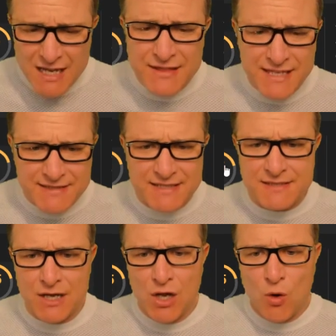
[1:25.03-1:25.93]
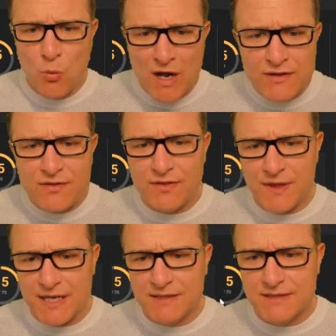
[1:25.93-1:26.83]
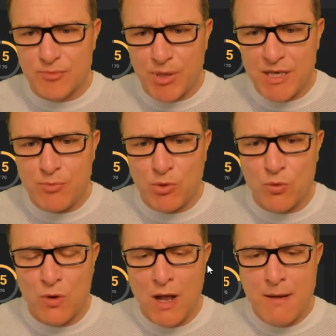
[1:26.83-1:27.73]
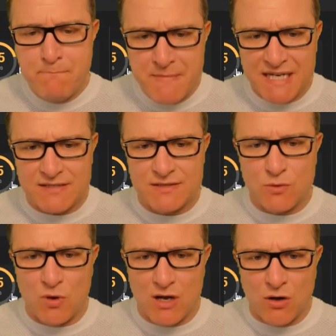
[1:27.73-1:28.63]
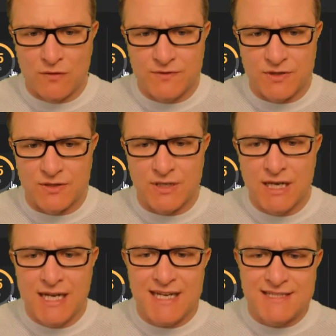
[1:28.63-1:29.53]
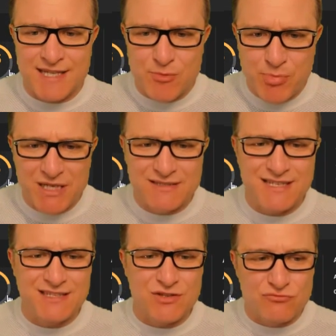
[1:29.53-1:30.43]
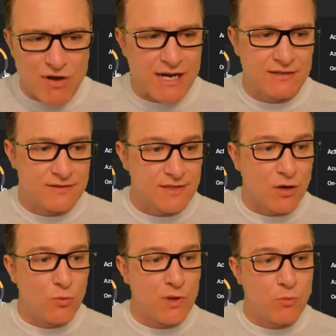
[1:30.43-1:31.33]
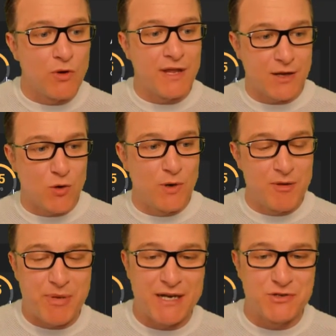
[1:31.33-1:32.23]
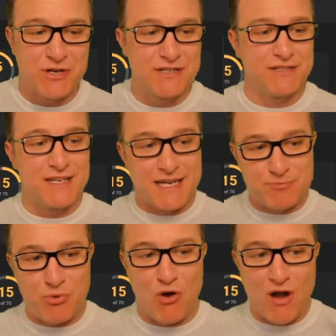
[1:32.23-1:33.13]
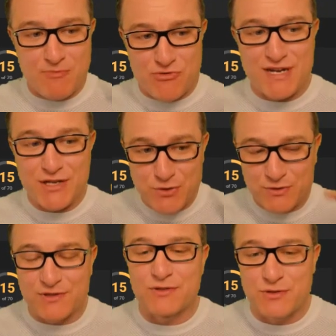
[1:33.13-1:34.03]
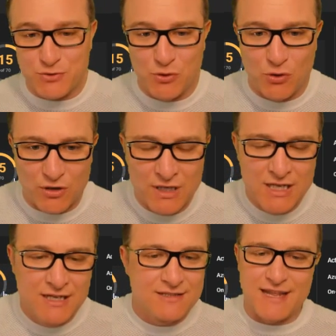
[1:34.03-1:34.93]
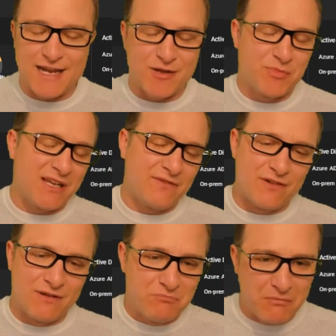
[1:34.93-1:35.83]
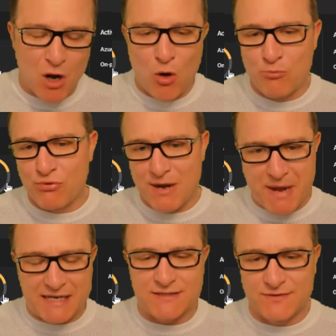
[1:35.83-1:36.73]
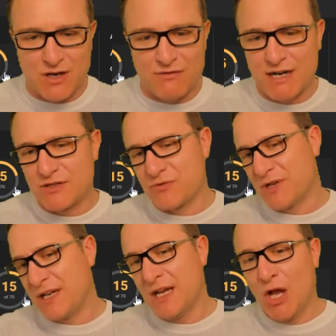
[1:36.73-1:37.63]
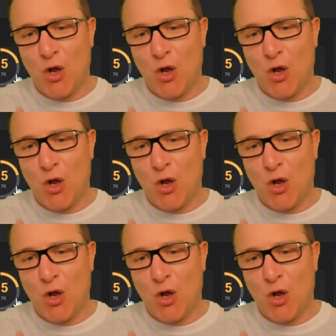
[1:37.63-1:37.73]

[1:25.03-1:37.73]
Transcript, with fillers: And this is one of the things that people miss quite often is the ability to reconcile with what they call in a penetration test primary user store. So that can be either um, on-prem Active Directory,